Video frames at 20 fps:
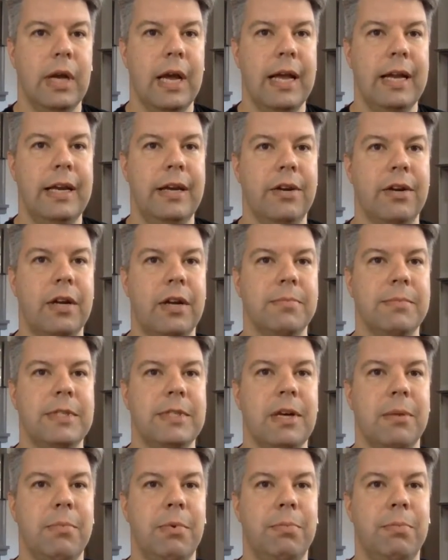And here comes
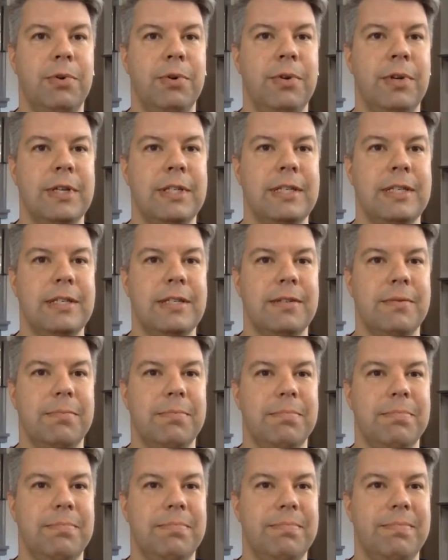Tumblebrutus,
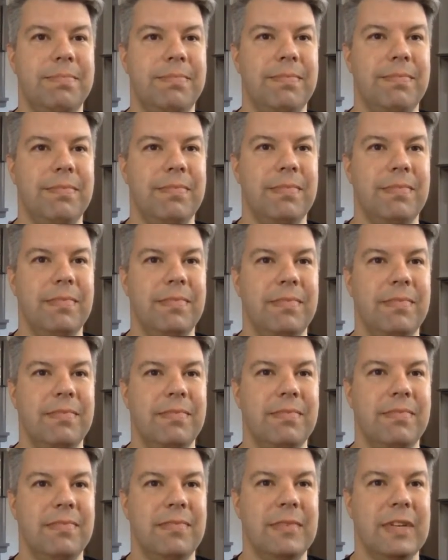
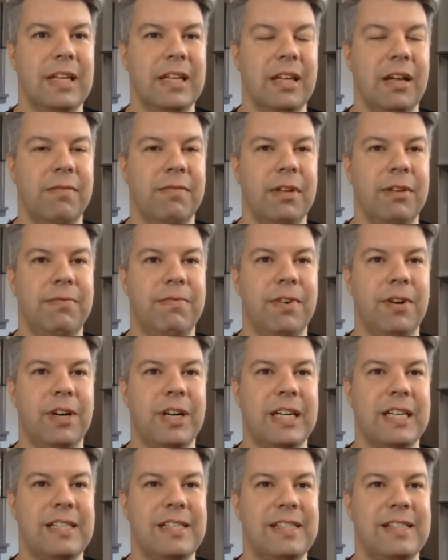the lovely
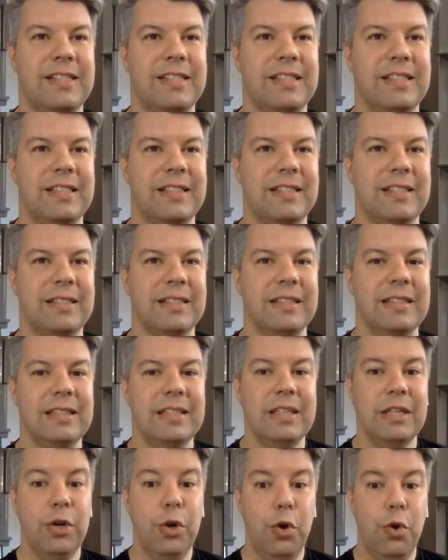Fergus,
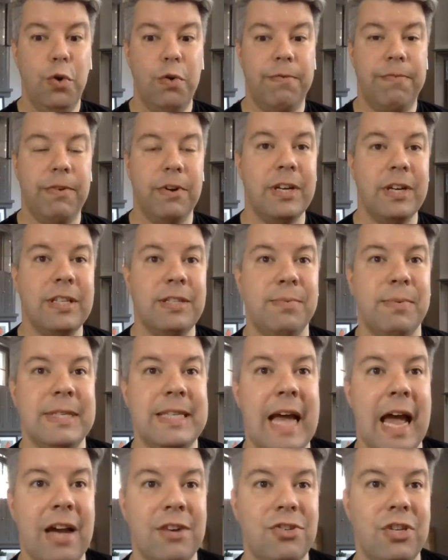who Fergus
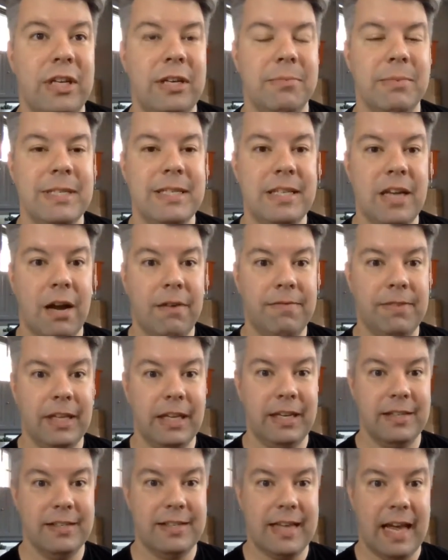was actually a
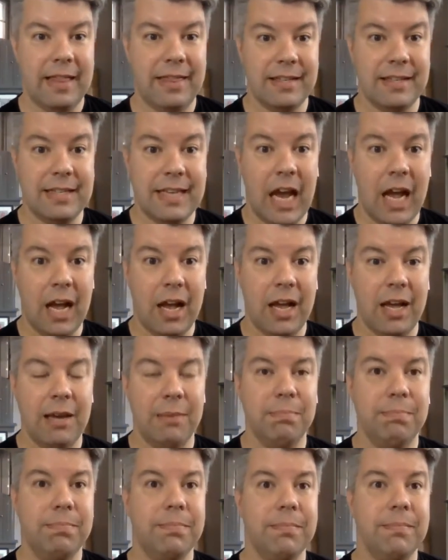Mistoffelees at the
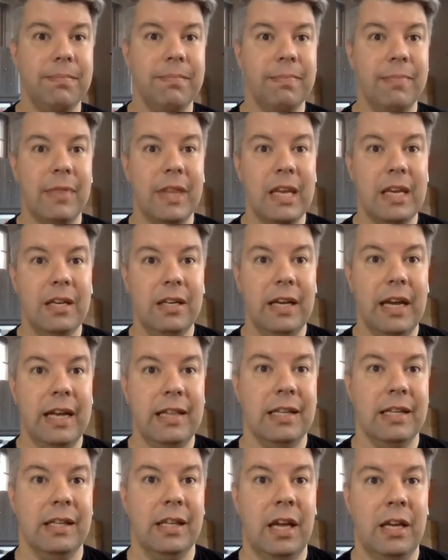time
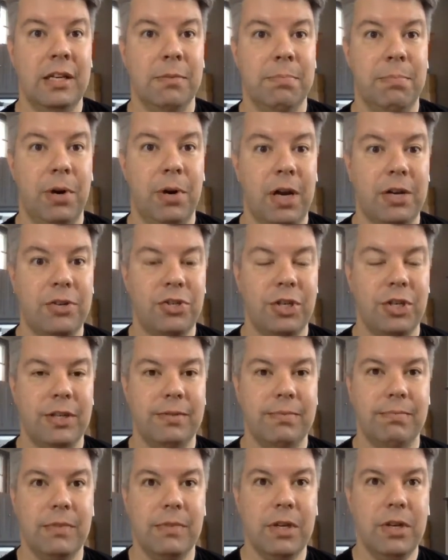in the London
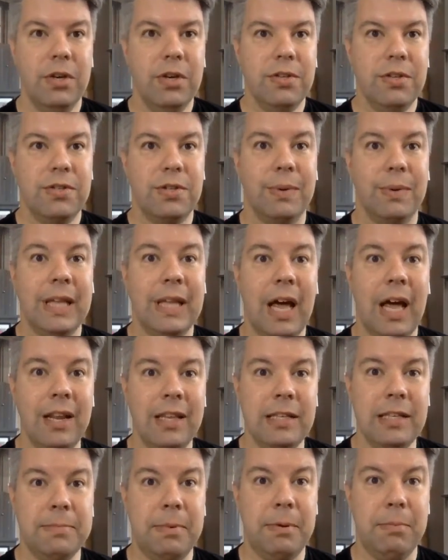production. So a lot of
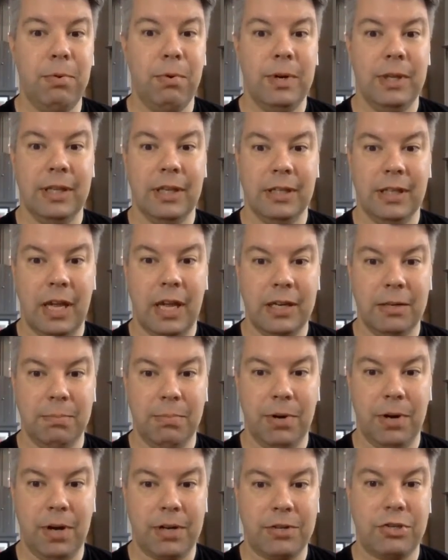these people were in the London
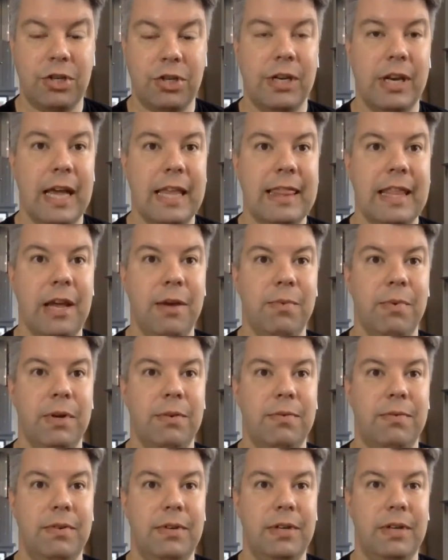production, and they would